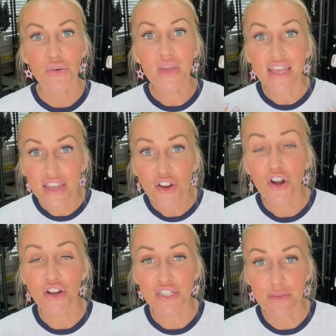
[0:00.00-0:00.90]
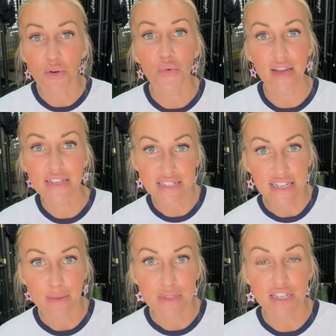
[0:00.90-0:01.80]
here are some great
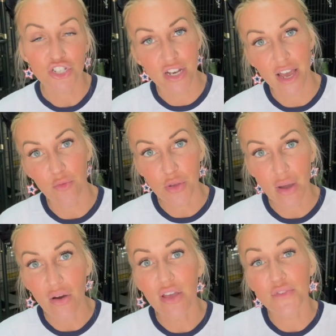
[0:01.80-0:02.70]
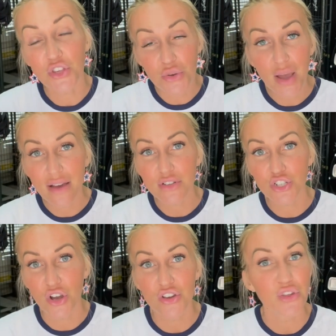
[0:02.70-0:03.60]
tips that should help you out if you have a
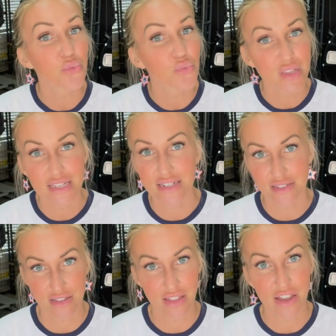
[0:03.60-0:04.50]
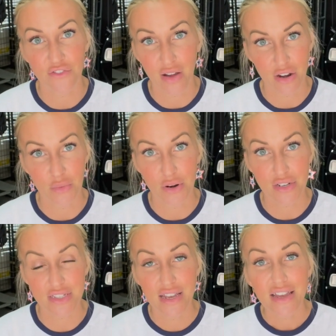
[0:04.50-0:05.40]
dog that really doesn't like
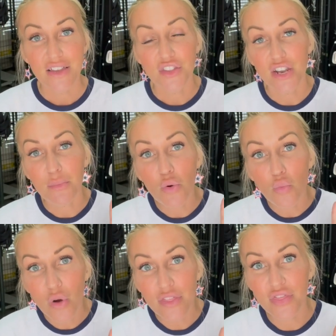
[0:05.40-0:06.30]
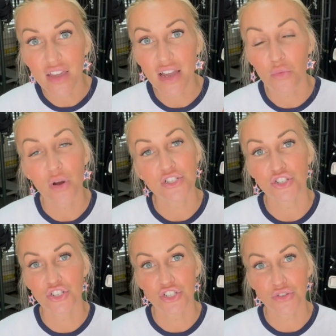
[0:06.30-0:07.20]
fireworks. The number one thing I want you
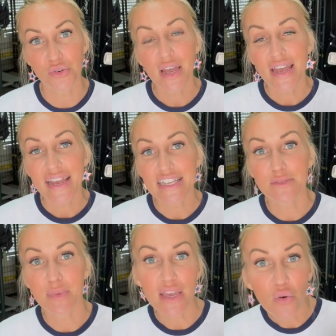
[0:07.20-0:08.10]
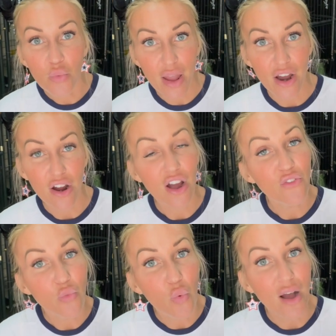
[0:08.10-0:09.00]
to do is be aware
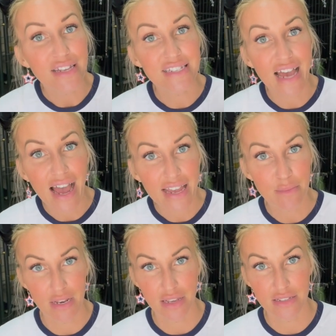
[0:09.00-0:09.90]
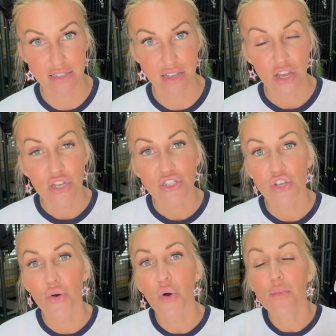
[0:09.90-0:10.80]
of what time it is.
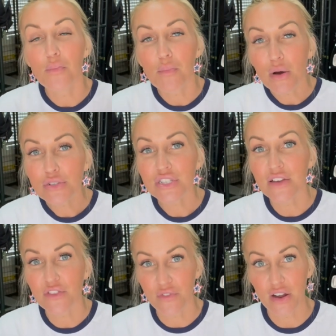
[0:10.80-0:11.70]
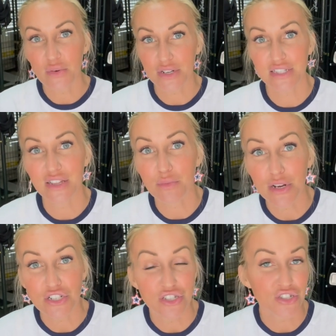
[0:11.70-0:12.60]
So most of the fireworks
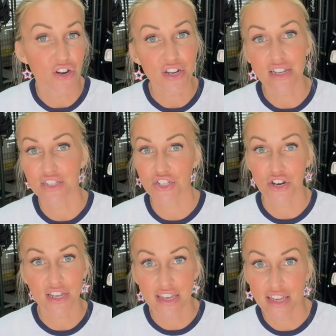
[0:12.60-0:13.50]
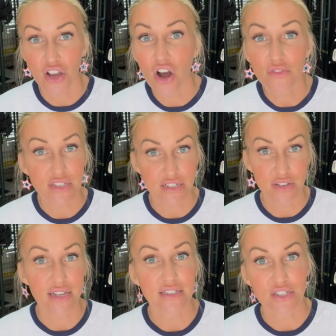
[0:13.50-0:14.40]
celebrations aren't gonna start kicking off until
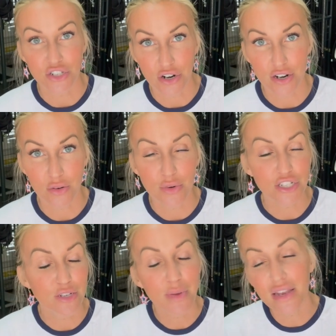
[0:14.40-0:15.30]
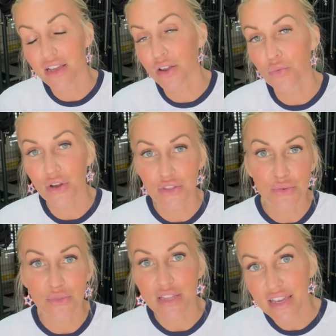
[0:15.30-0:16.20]
it gets dark, which depending on where
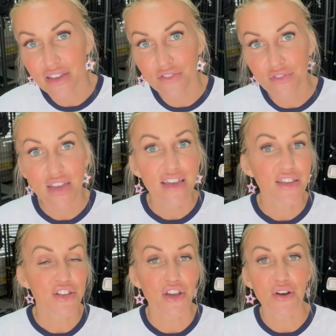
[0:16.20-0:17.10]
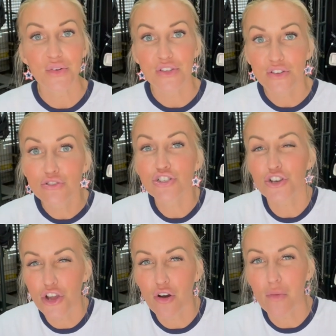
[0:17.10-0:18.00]
you live, you know, you should know